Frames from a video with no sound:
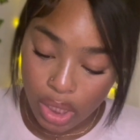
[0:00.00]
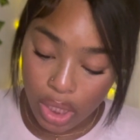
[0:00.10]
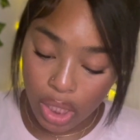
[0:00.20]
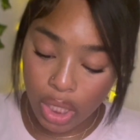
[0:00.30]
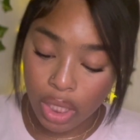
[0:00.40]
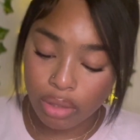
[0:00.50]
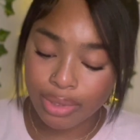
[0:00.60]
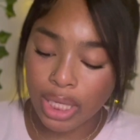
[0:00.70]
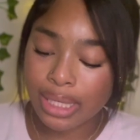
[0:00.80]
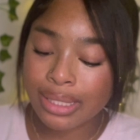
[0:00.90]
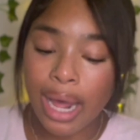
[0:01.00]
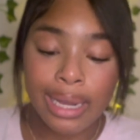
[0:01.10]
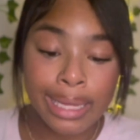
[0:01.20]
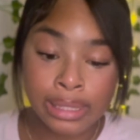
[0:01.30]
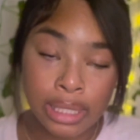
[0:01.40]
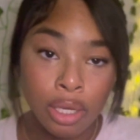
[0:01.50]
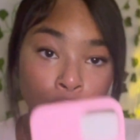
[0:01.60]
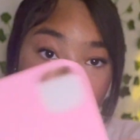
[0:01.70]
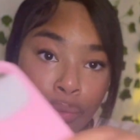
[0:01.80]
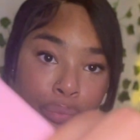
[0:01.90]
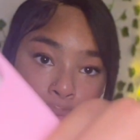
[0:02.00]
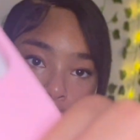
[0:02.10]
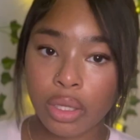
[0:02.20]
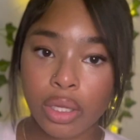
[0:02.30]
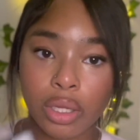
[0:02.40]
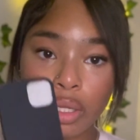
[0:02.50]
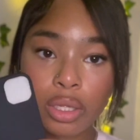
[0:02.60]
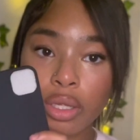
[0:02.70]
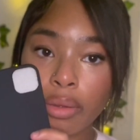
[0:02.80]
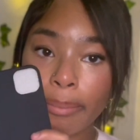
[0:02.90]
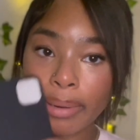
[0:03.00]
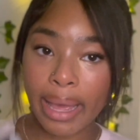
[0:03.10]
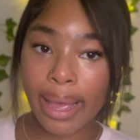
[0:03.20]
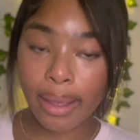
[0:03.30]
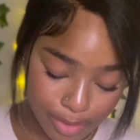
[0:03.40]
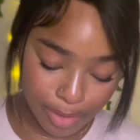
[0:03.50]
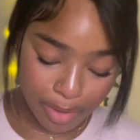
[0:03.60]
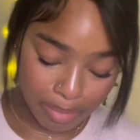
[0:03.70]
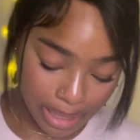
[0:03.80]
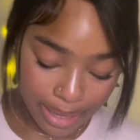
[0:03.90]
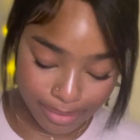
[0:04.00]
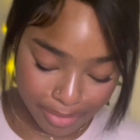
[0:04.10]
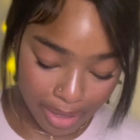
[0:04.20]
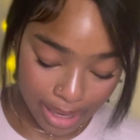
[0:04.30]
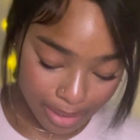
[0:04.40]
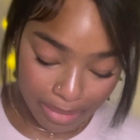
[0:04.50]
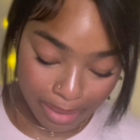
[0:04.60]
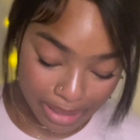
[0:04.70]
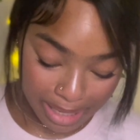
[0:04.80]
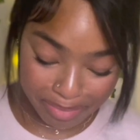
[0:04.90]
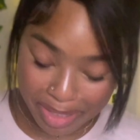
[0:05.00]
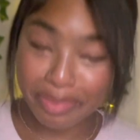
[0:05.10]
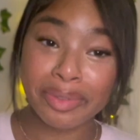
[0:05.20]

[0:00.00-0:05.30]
And it's not like silicone black. No, black. You know, I love my black people.